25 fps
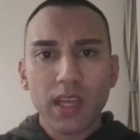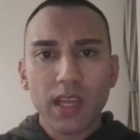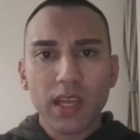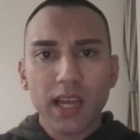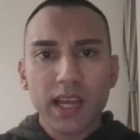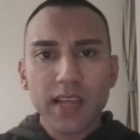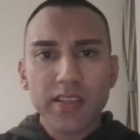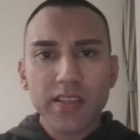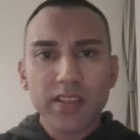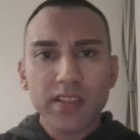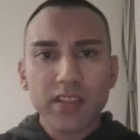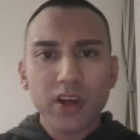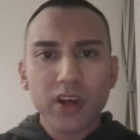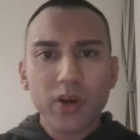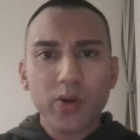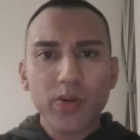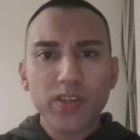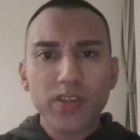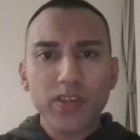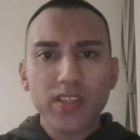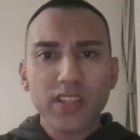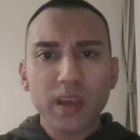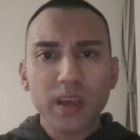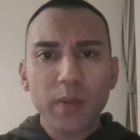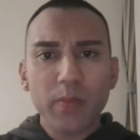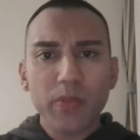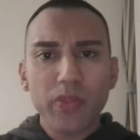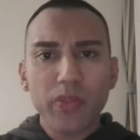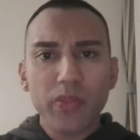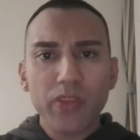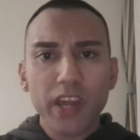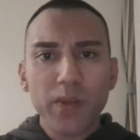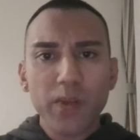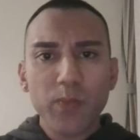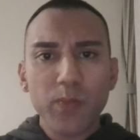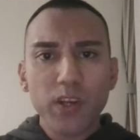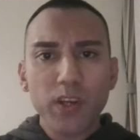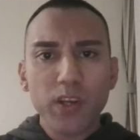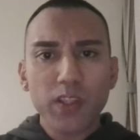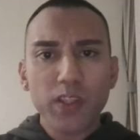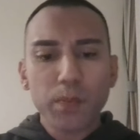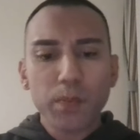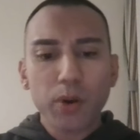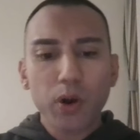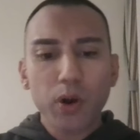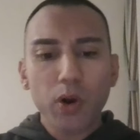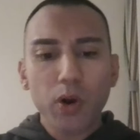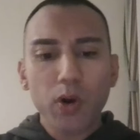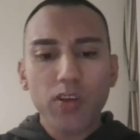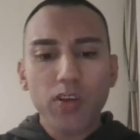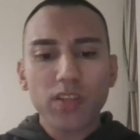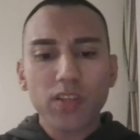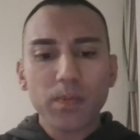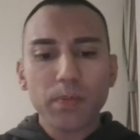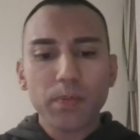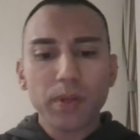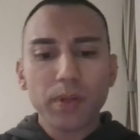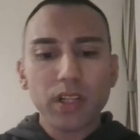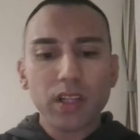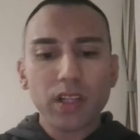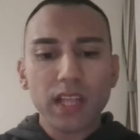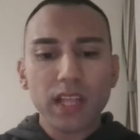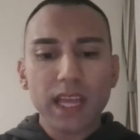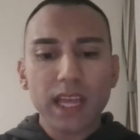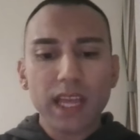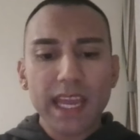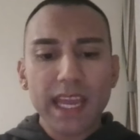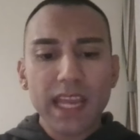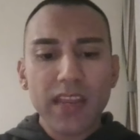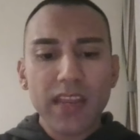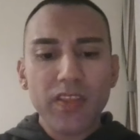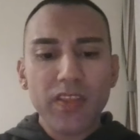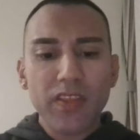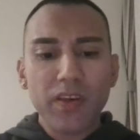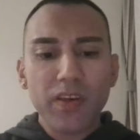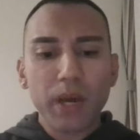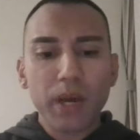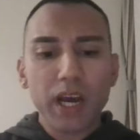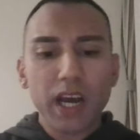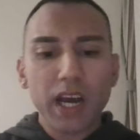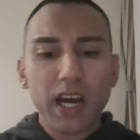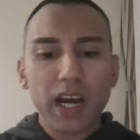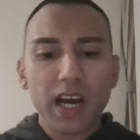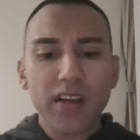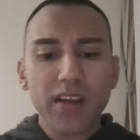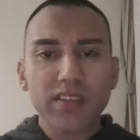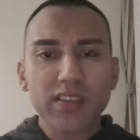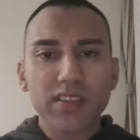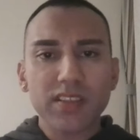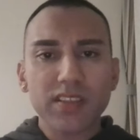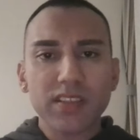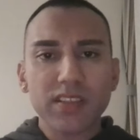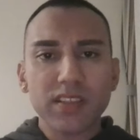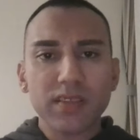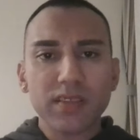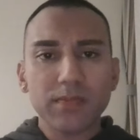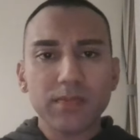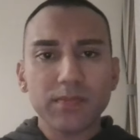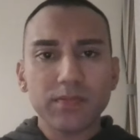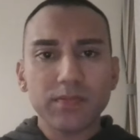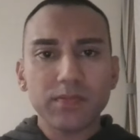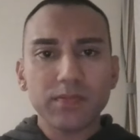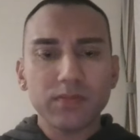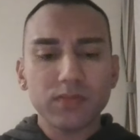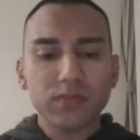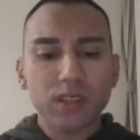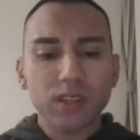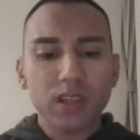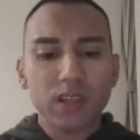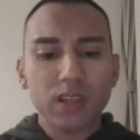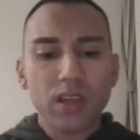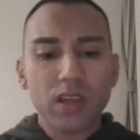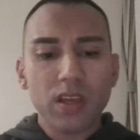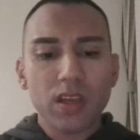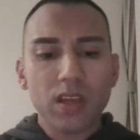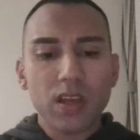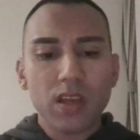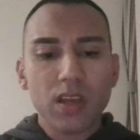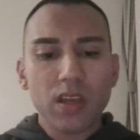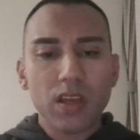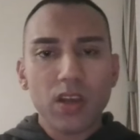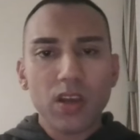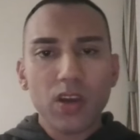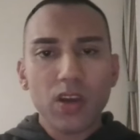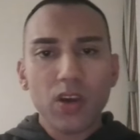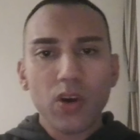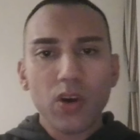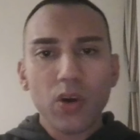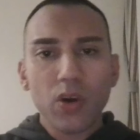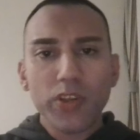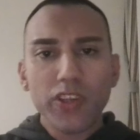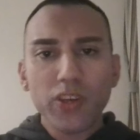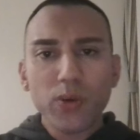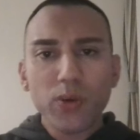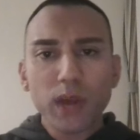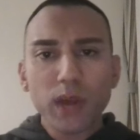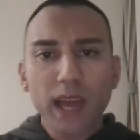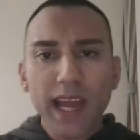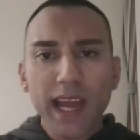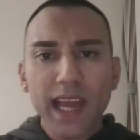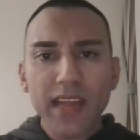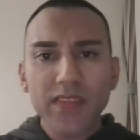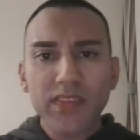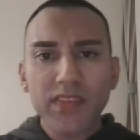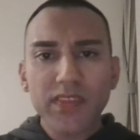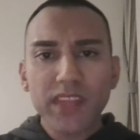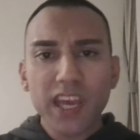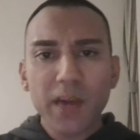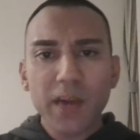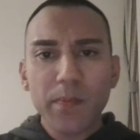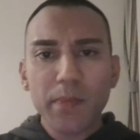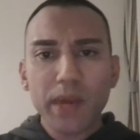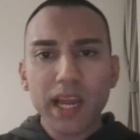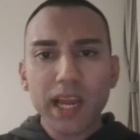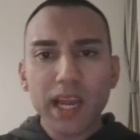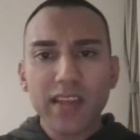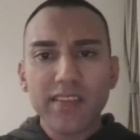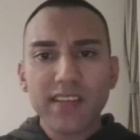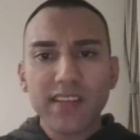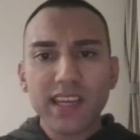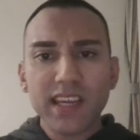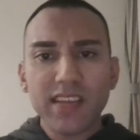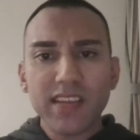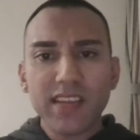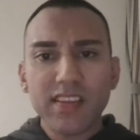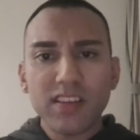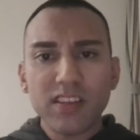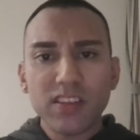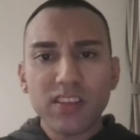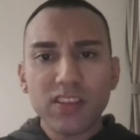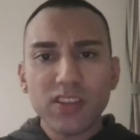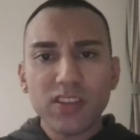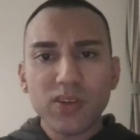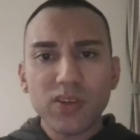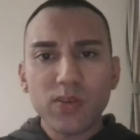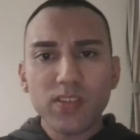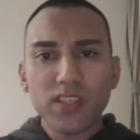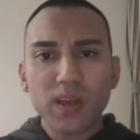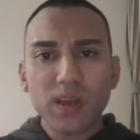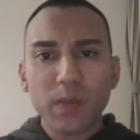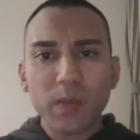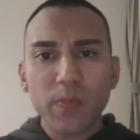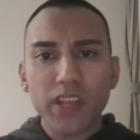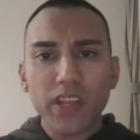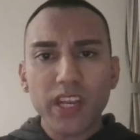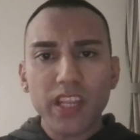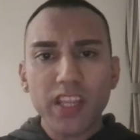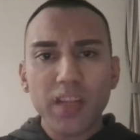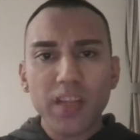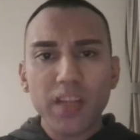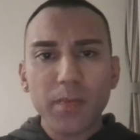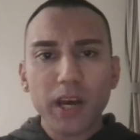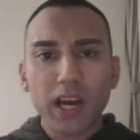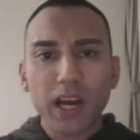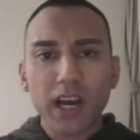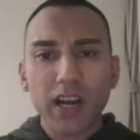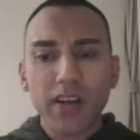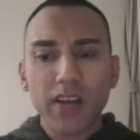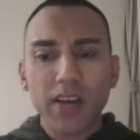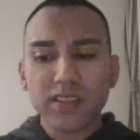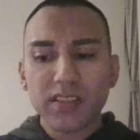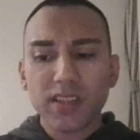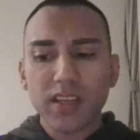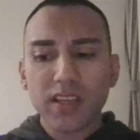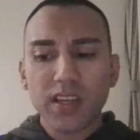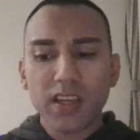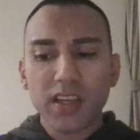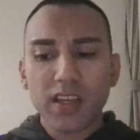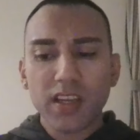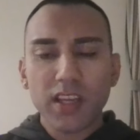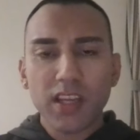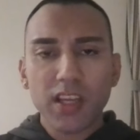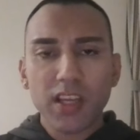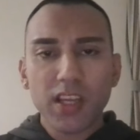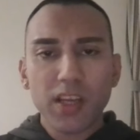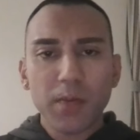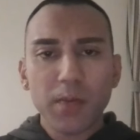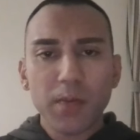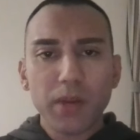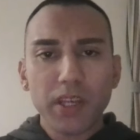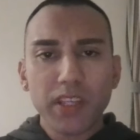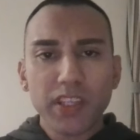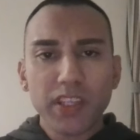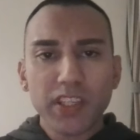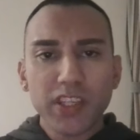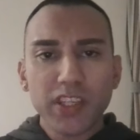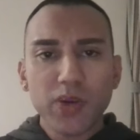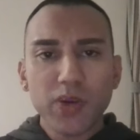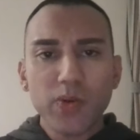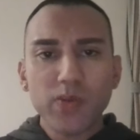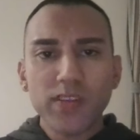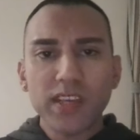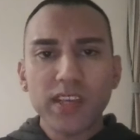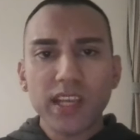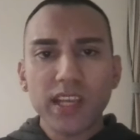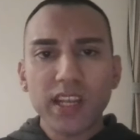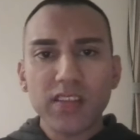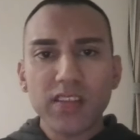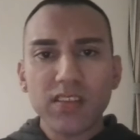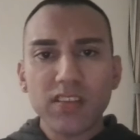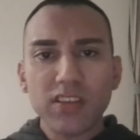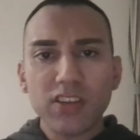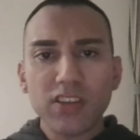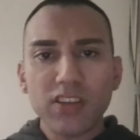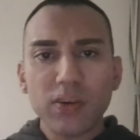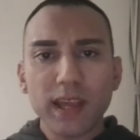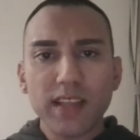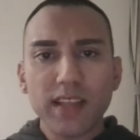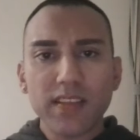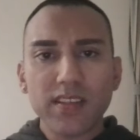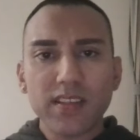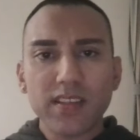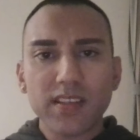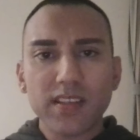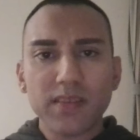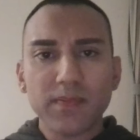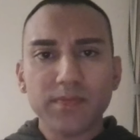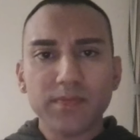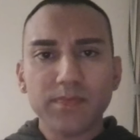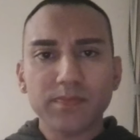as though something was possible in the past, or you had the ability to do something in the past, but you didn't do it.